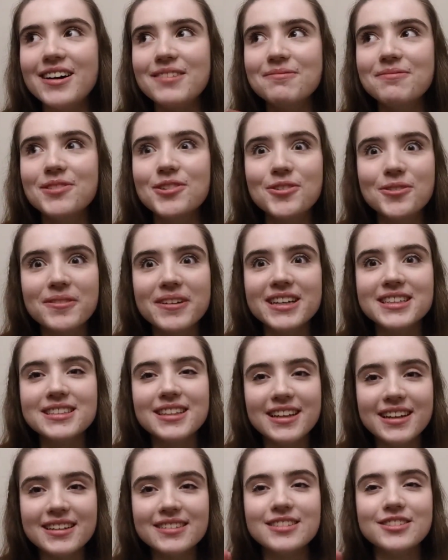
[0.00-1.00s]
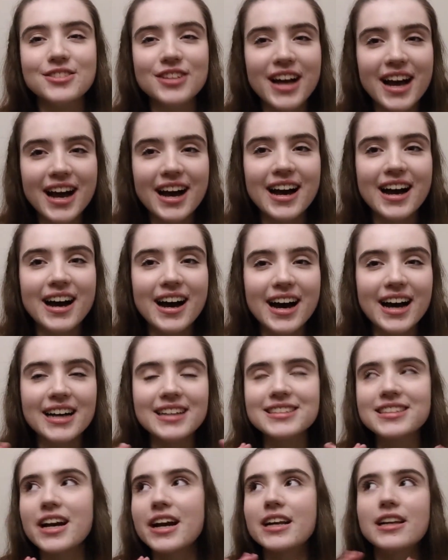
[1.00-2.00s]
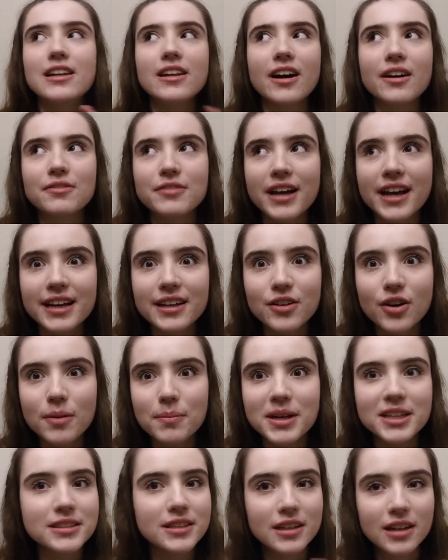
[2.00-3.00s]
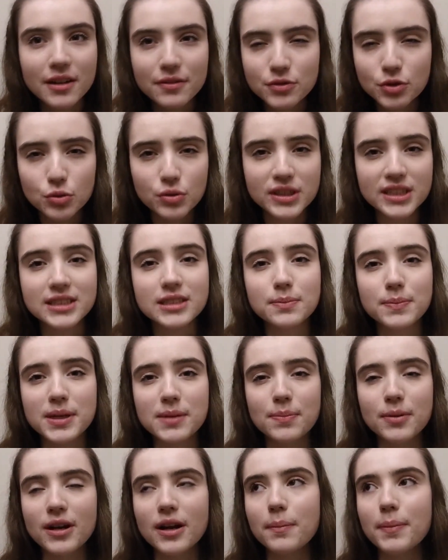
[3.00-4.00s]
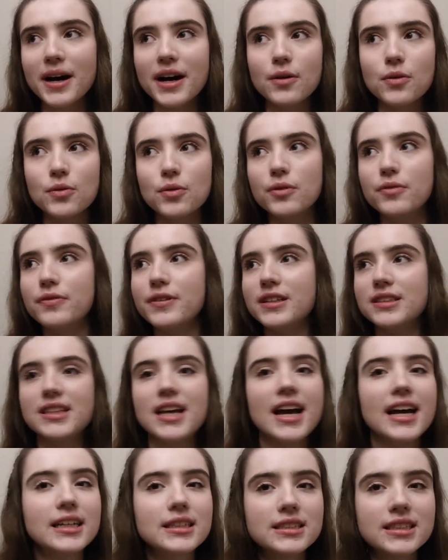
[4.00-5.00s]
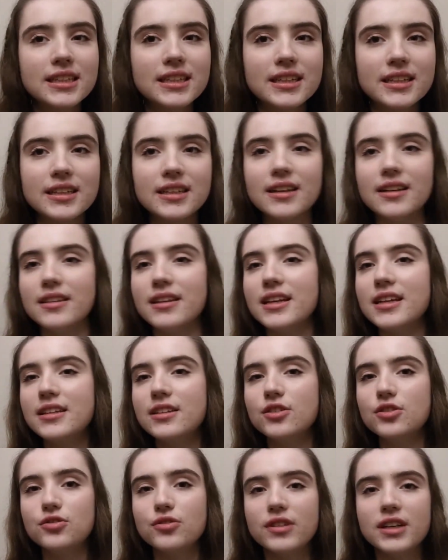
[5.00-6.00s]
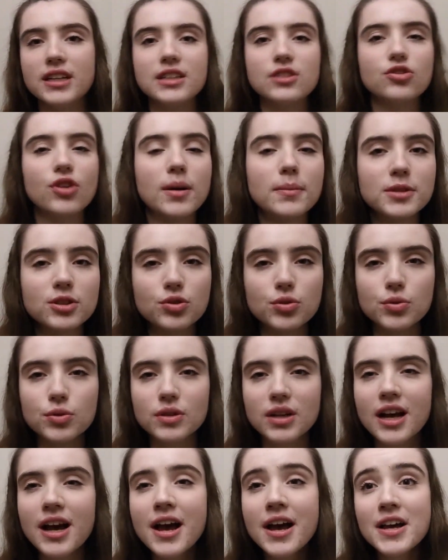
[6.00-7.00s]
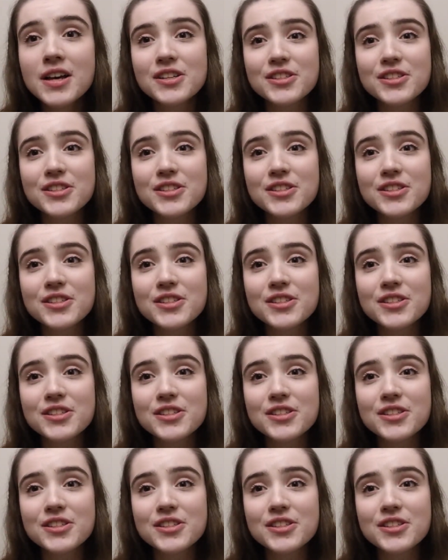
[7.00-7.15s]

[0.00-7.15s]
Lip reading: I'm always here to chat, and I love getting comments. I love talking to people about all things acting and the industry, drama school.